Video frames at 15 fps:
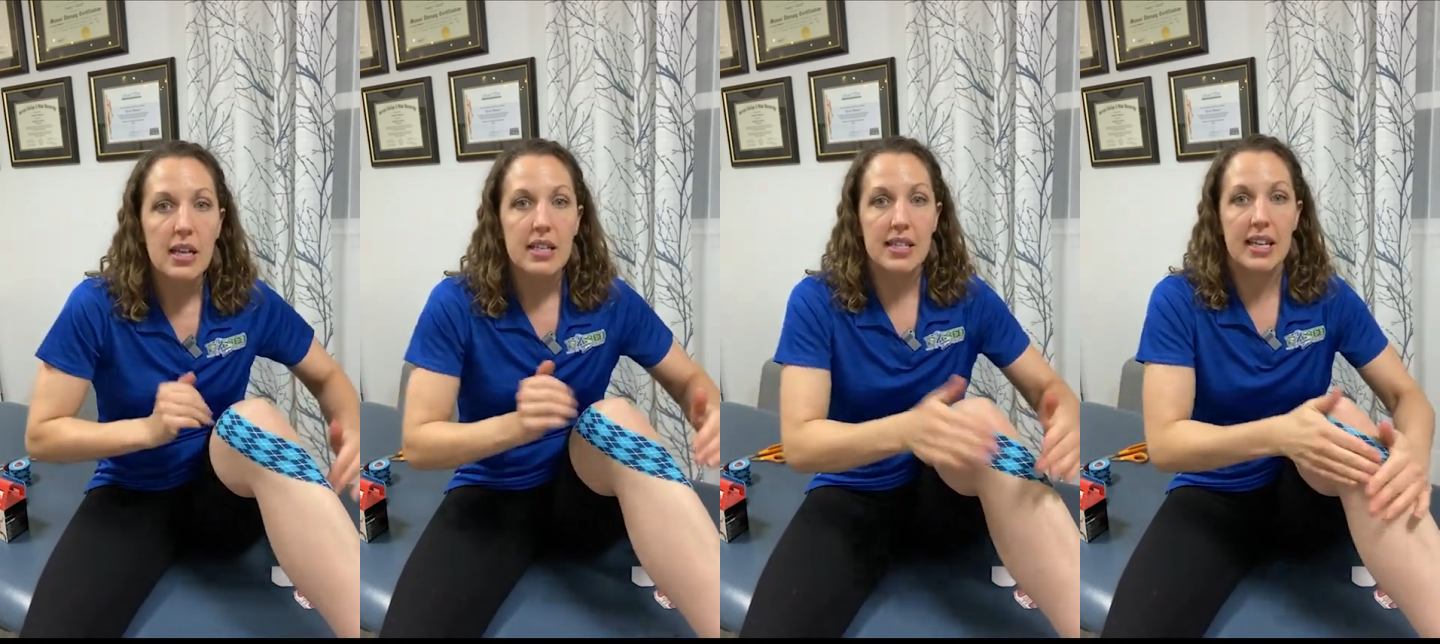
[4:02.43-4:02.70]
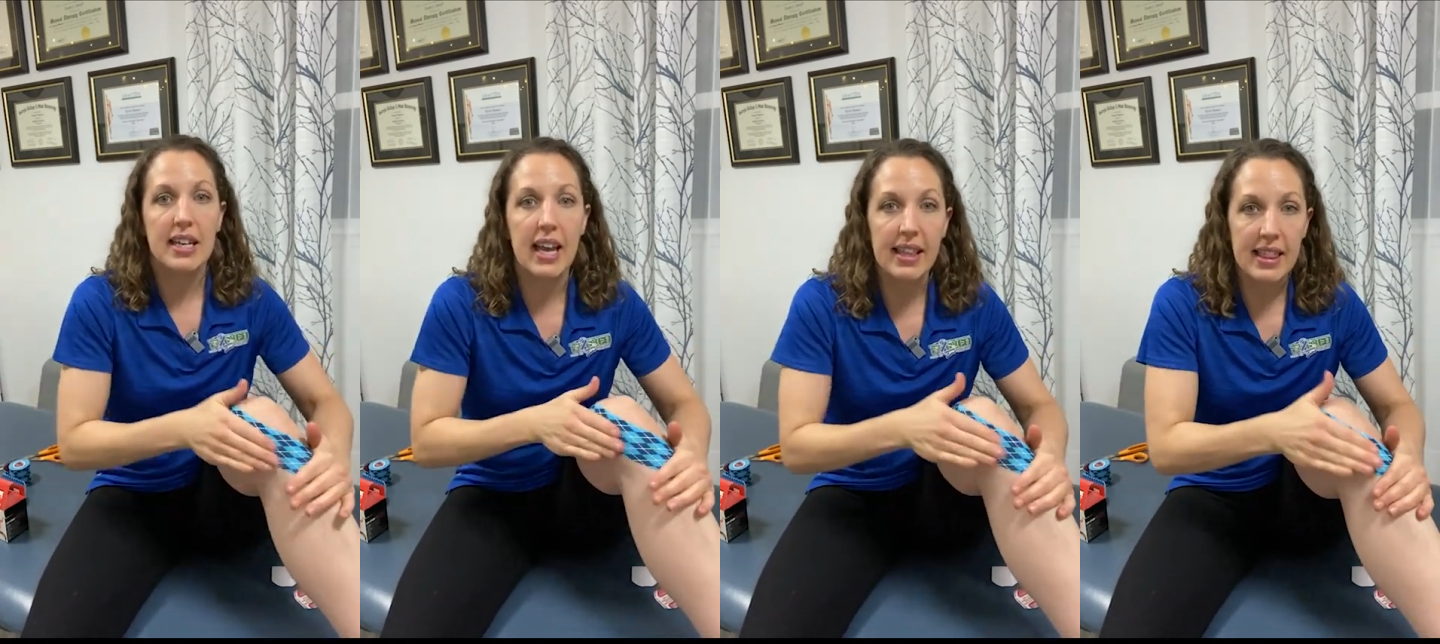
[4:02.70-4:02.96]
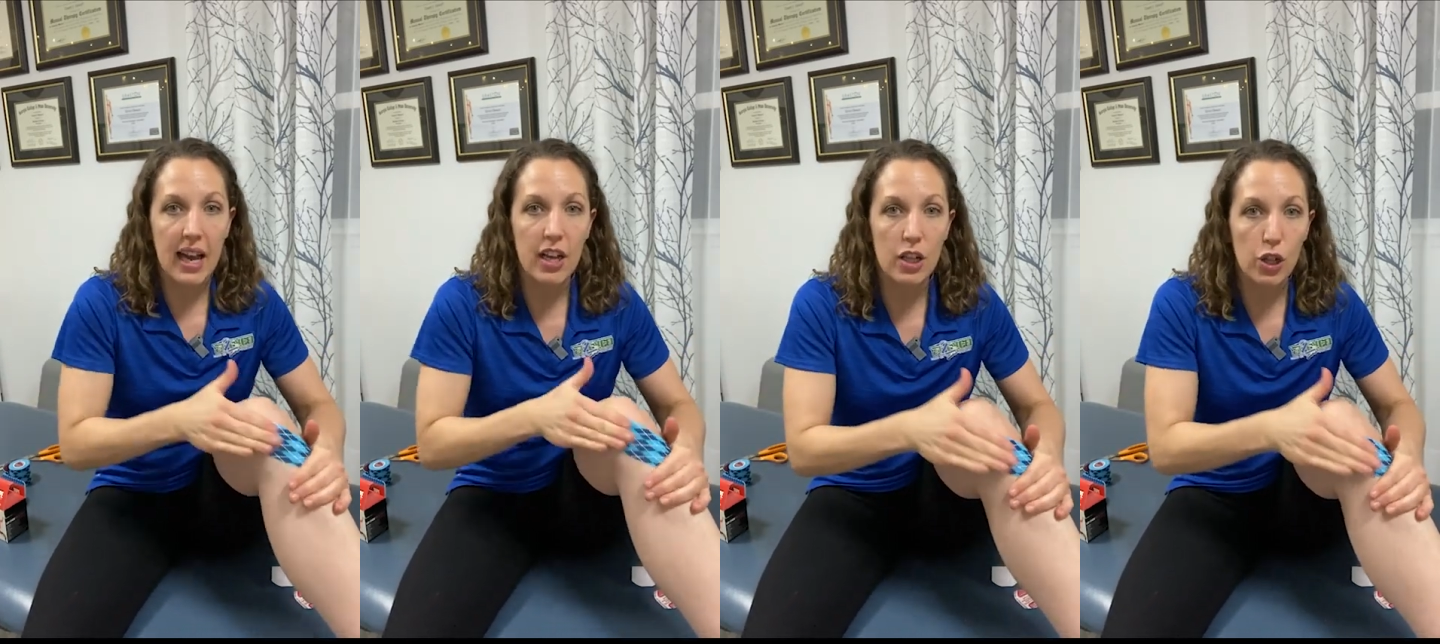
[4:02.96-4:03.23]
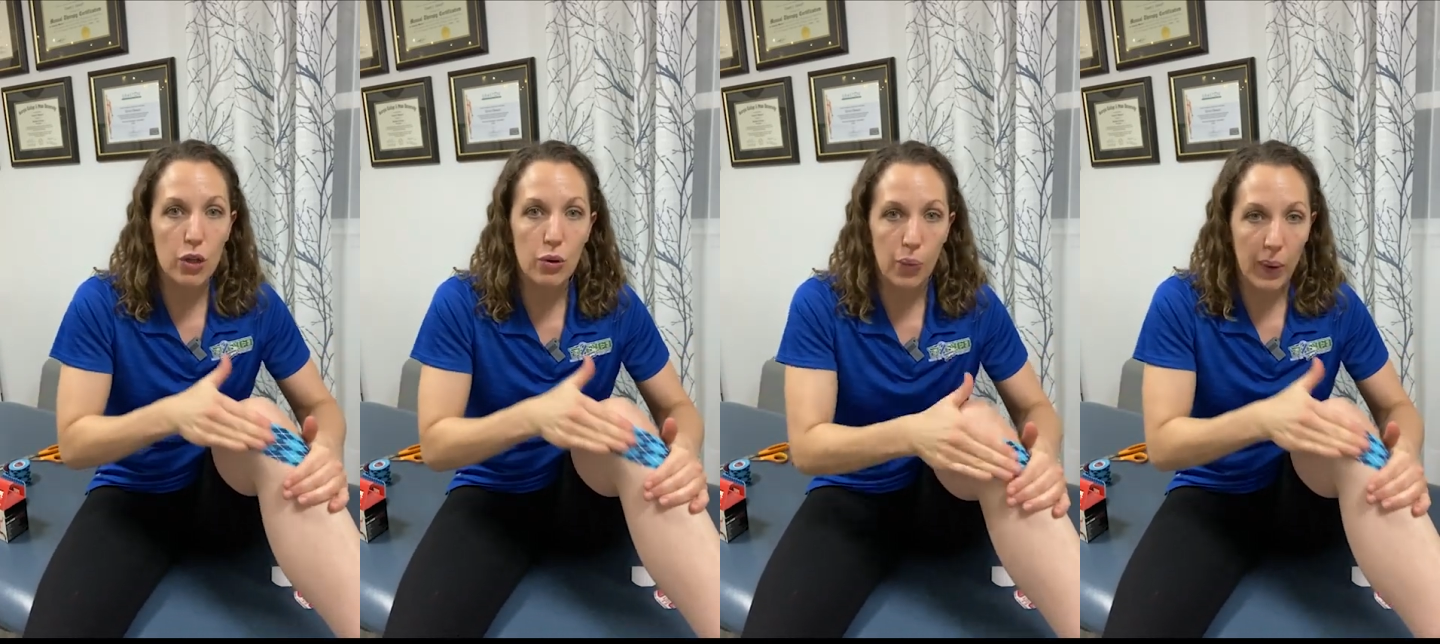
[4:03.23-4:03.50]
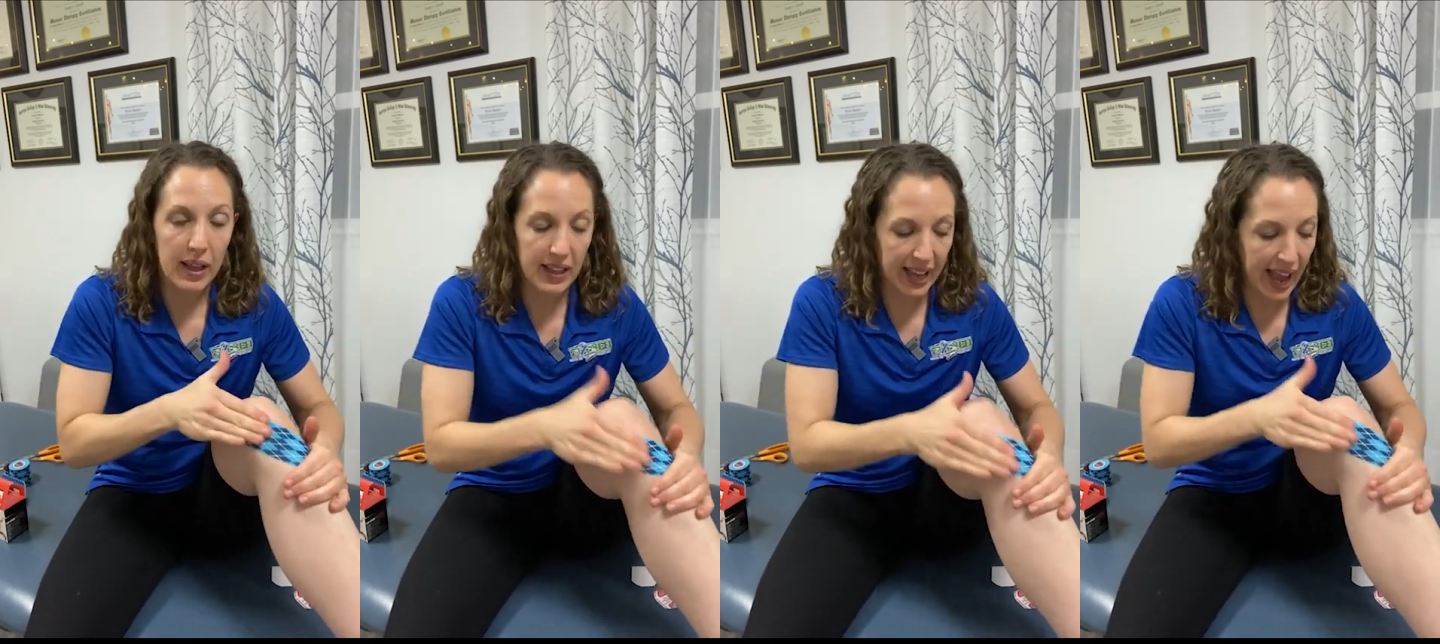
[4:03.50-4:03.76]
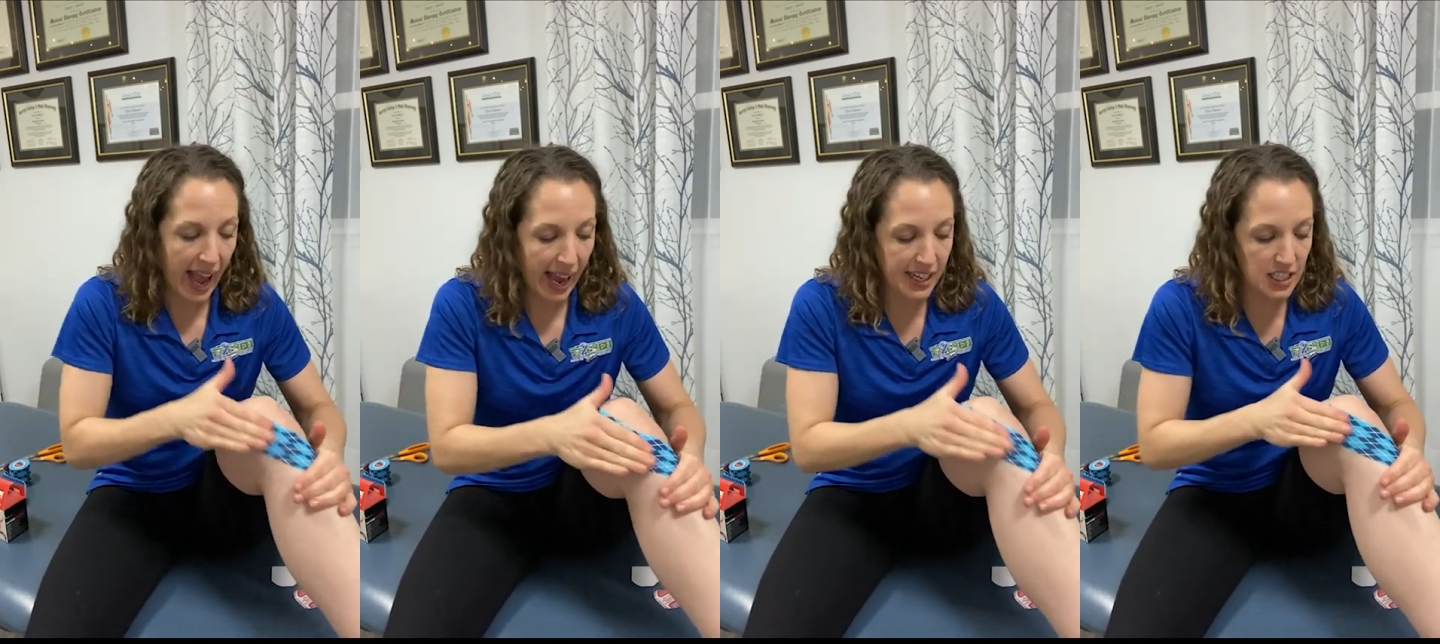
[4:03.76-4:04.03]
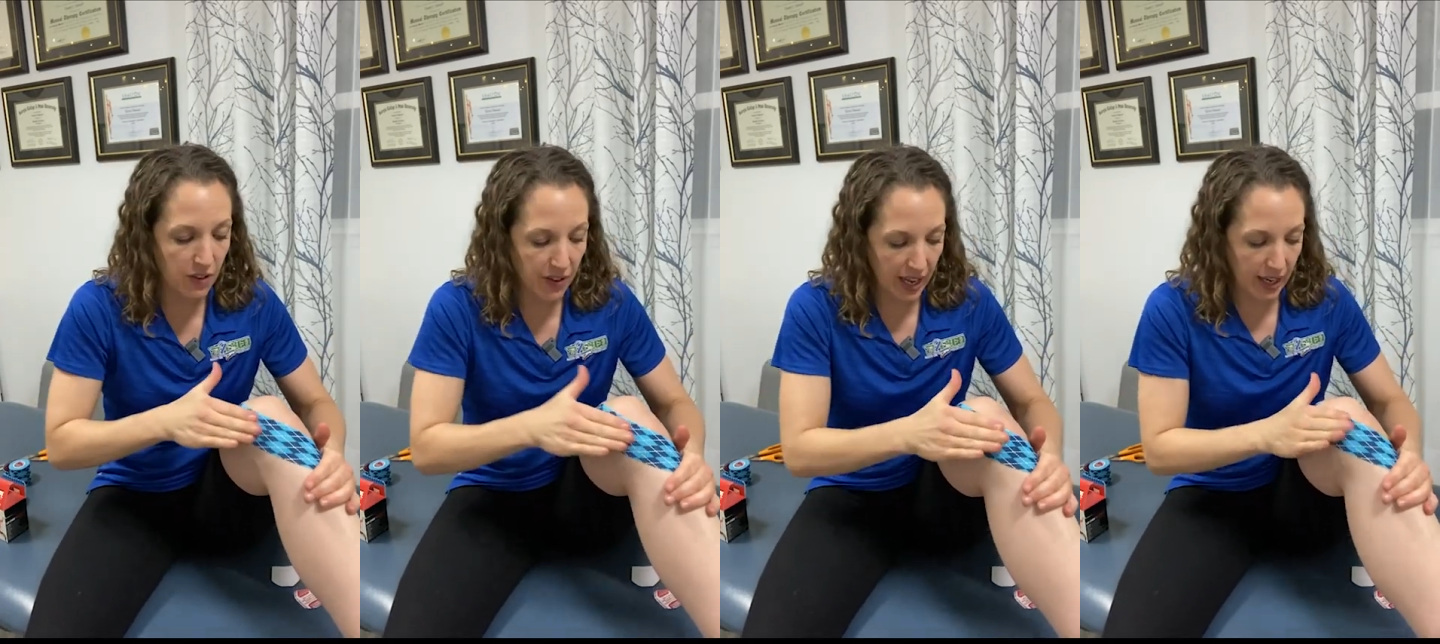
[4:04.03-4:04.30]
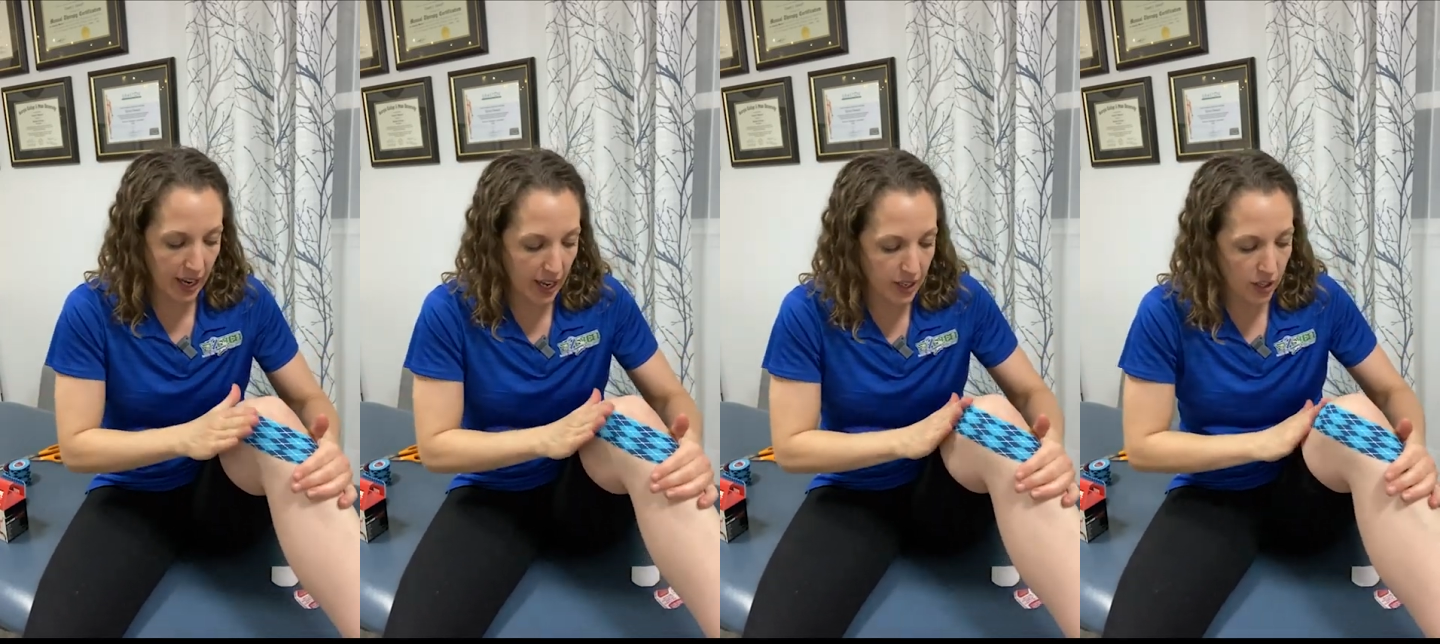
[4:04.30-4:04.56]
to get that glue really
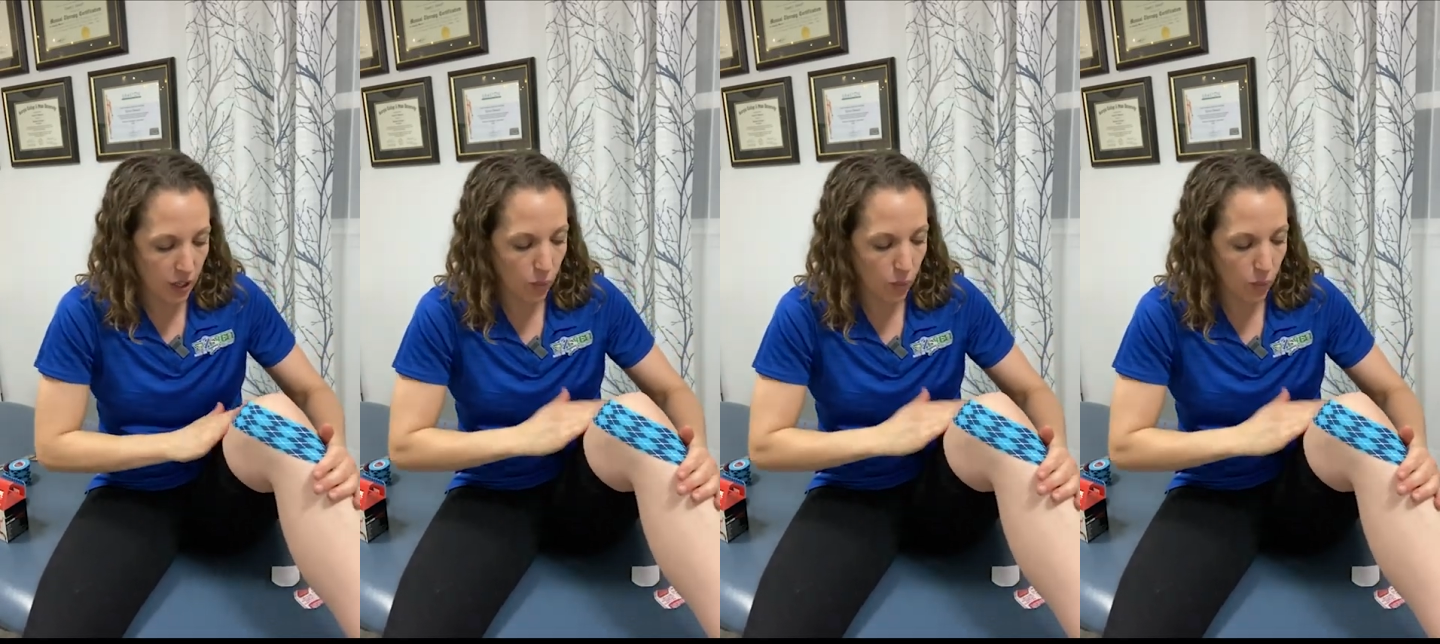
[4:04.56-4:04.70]
activated.